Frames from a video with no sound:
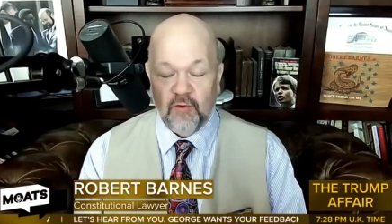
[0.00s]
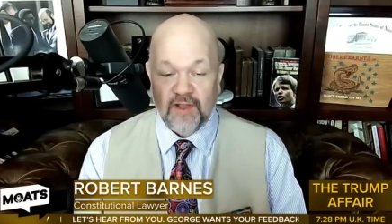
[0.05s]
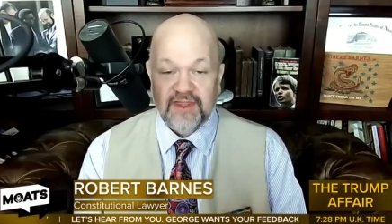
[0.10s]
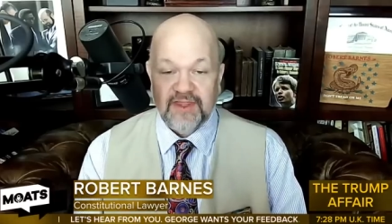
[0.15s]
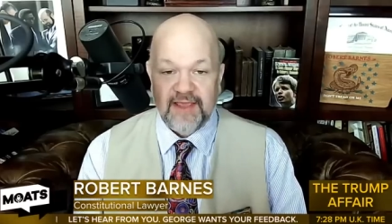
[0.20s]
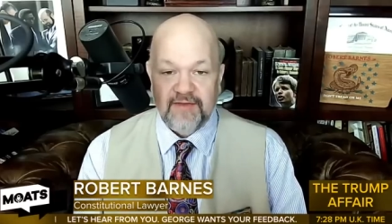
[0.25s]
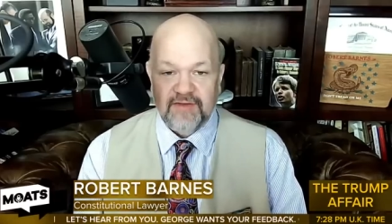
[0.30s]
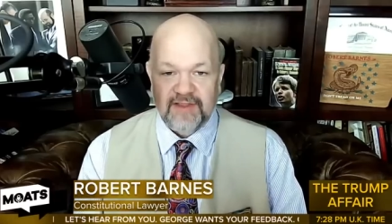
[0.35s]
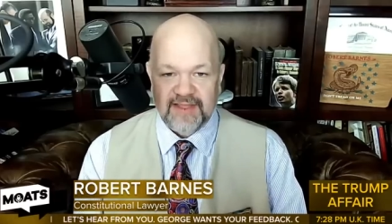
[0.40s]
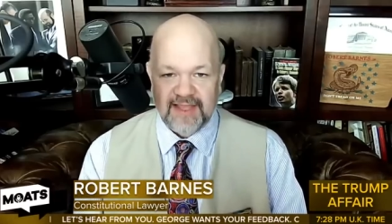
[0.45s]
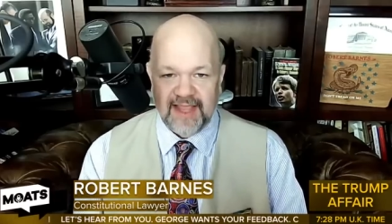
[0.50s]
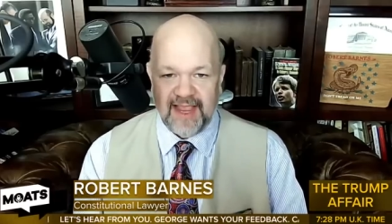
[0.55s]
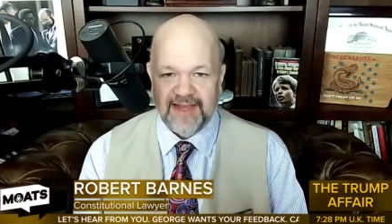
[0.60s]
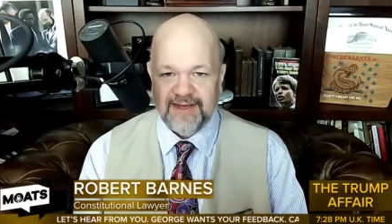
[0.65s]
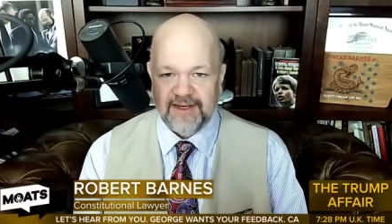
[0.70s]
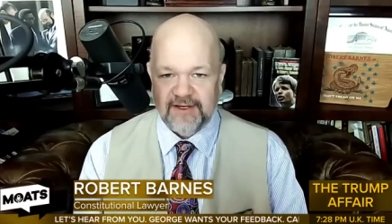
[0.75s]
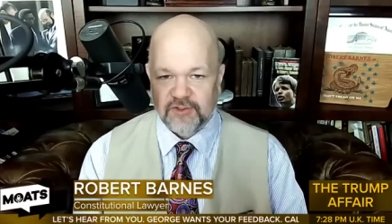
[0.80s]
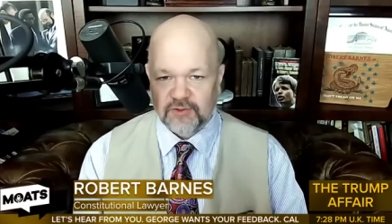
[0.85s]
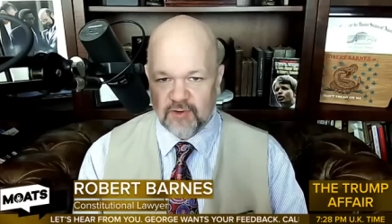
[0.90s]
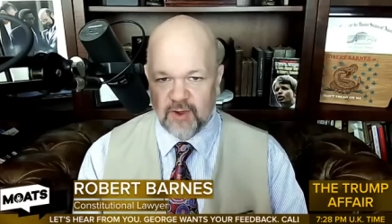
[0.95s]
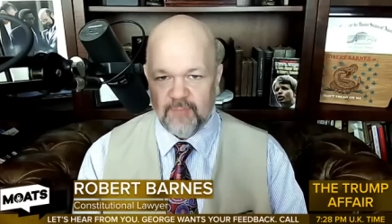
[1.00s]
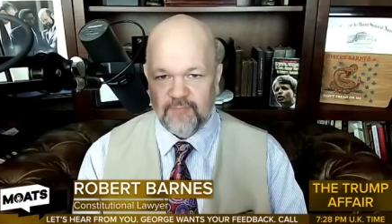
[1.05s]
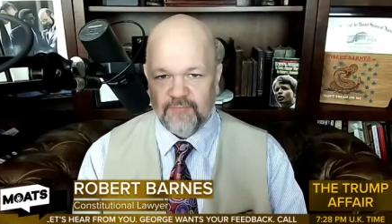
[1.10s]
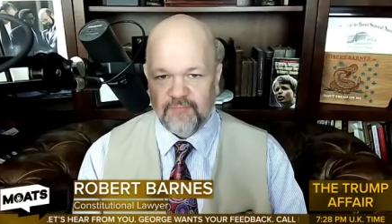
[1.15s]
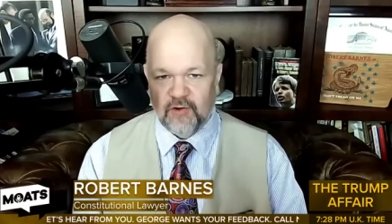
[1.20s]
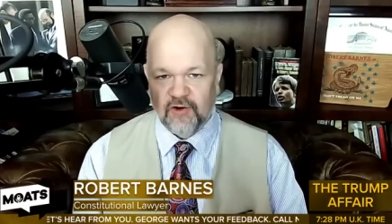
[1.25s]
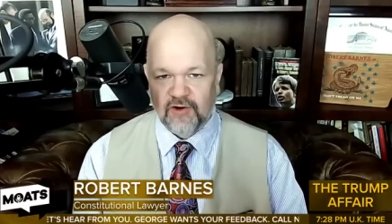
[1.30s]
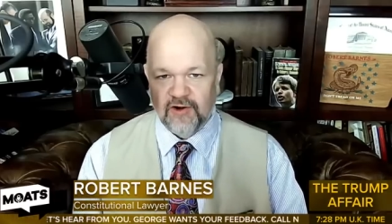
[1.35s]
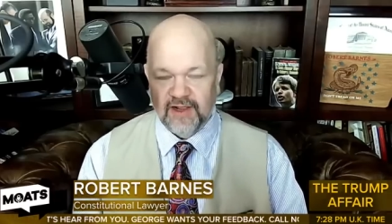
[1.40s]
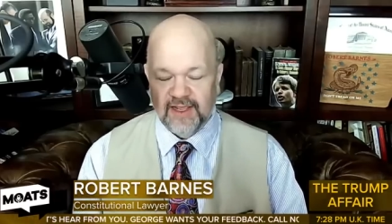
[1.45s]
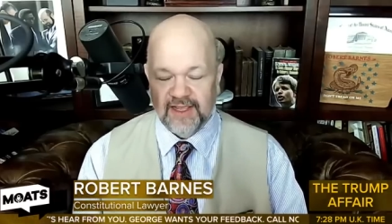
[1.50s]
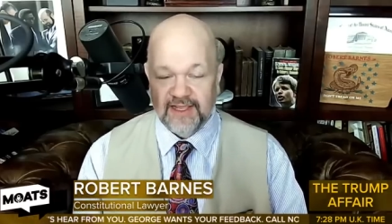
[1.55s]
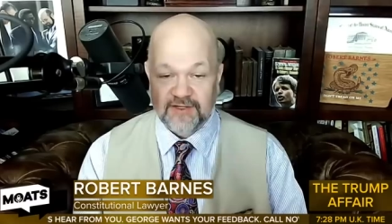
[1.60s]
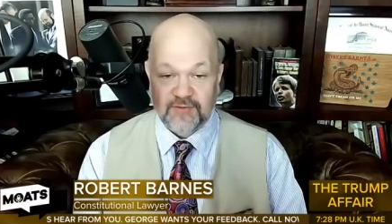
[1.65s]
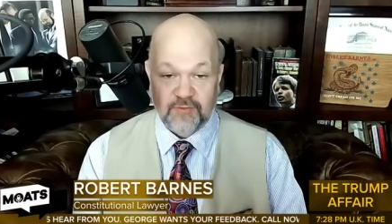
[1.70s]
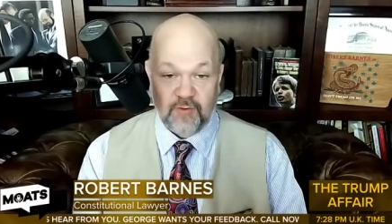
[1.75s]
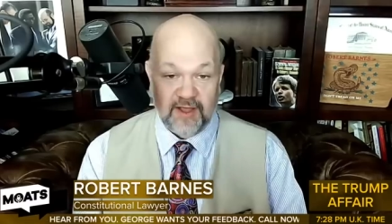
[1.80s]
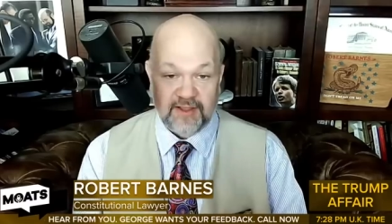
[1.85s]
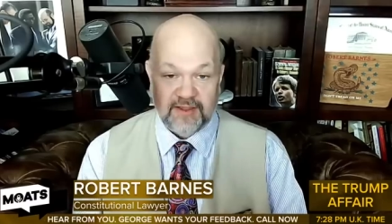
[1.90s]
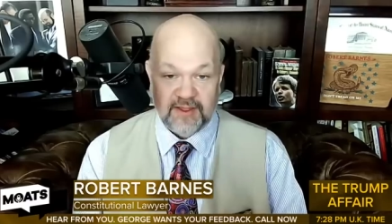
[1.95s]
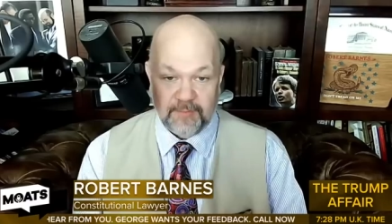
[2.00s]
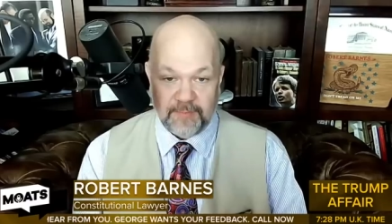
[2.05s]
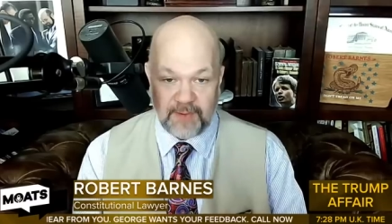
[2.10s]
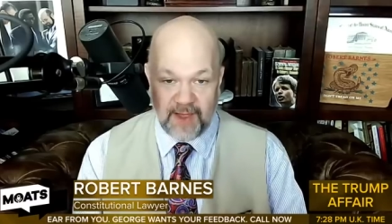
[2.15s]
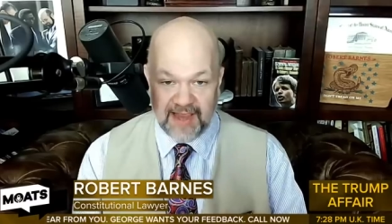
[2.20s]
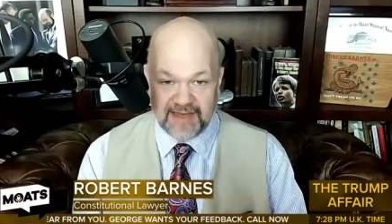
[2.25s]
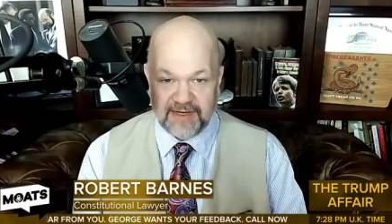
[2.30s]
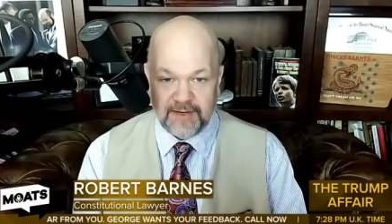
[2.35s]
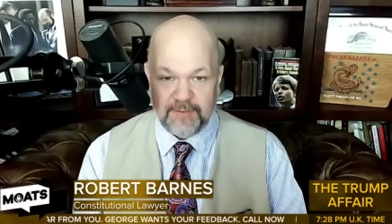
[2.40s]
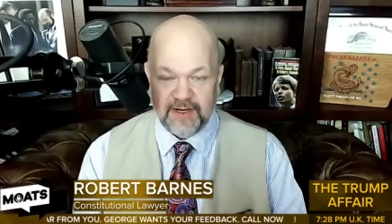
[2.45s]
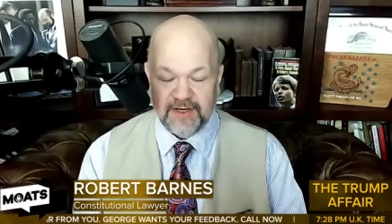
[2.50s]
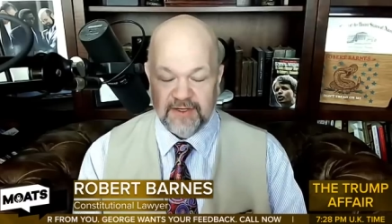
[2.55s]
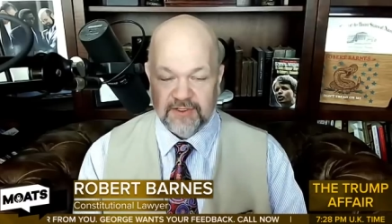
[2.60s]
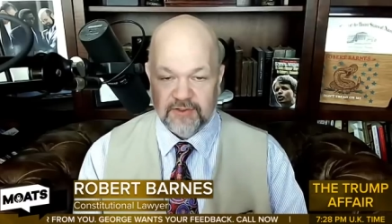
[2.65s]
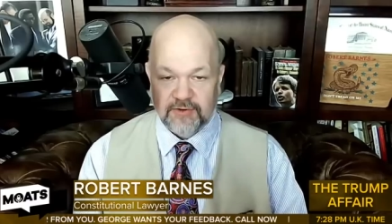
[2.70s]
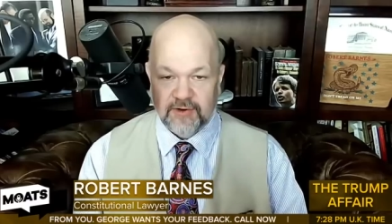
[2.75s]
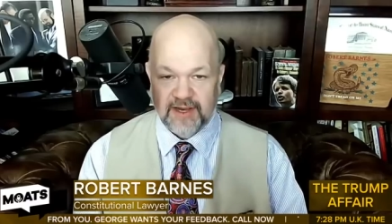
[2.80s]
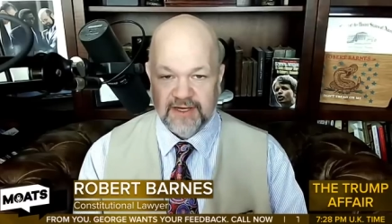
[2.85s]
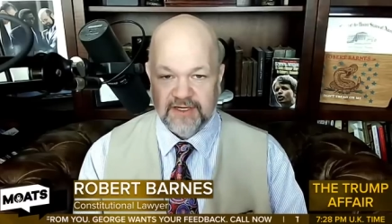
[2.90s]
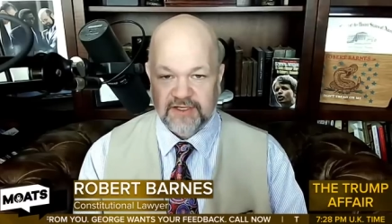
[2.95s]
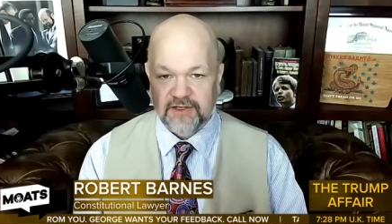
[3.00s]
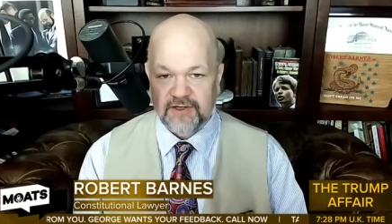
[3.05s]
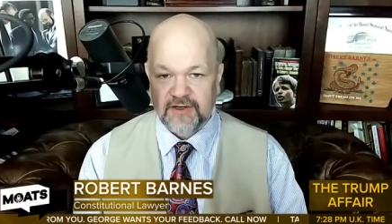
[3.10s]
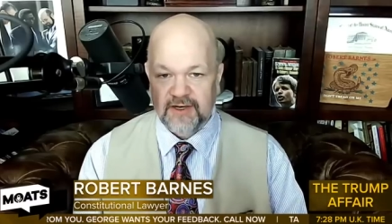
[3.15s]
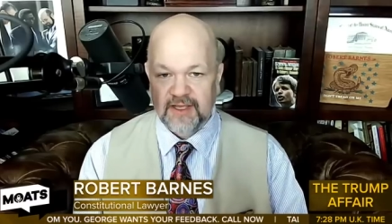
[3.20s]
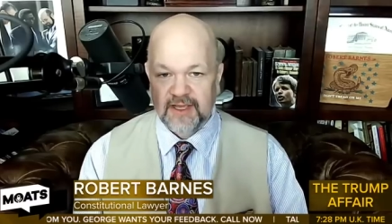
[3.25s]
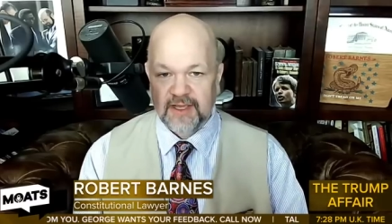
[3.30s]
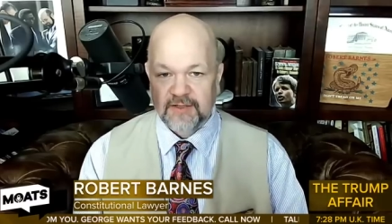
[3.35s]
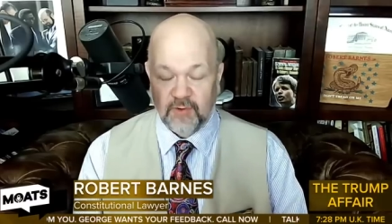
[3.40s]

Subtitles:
what they've indicted Trump for is what the Biden administration,